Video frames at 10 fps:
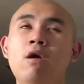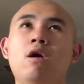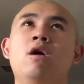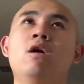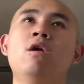
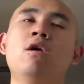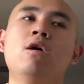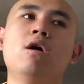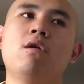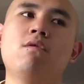Uh,
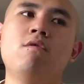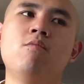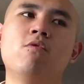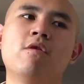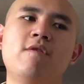I'll do
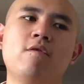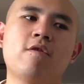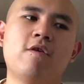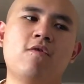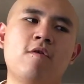more videos
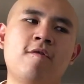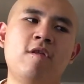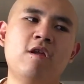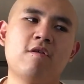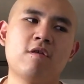like this in the
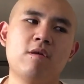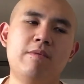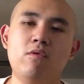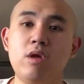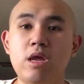next
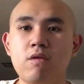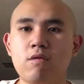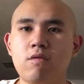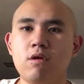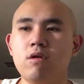couple weeks or
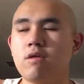so.